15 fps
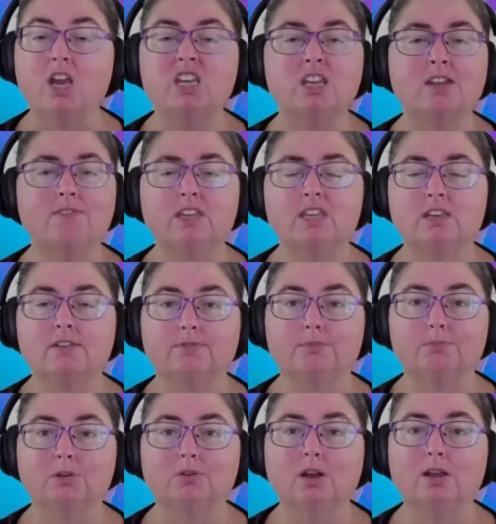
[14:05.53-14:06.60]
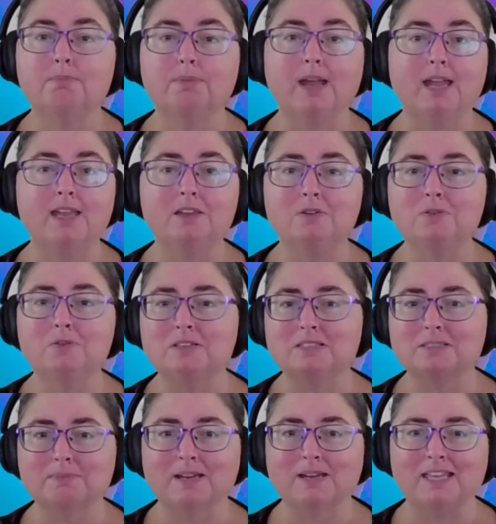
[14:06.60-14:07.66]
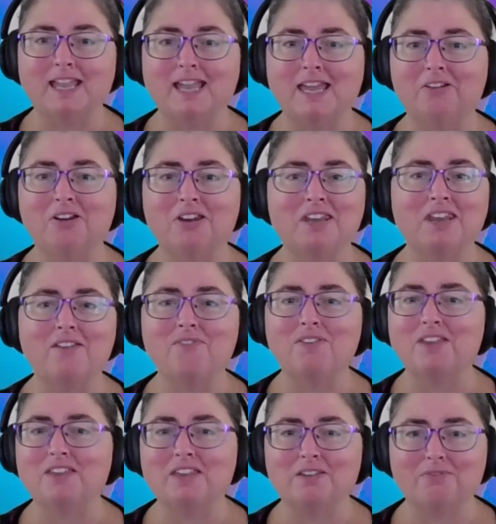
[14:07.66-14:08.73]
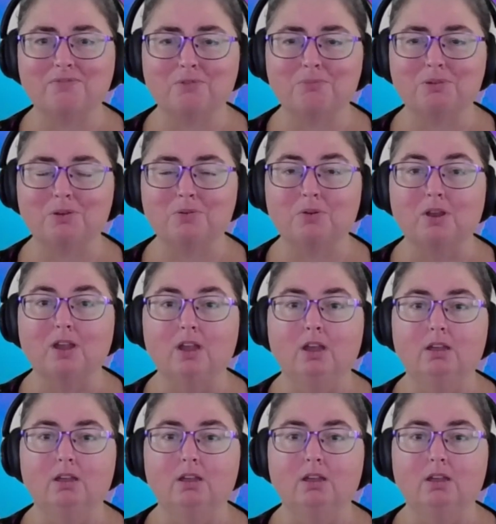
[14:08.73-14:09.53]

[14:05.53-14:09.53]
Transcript: I never hear from you. I pay you this money and I never hear from you.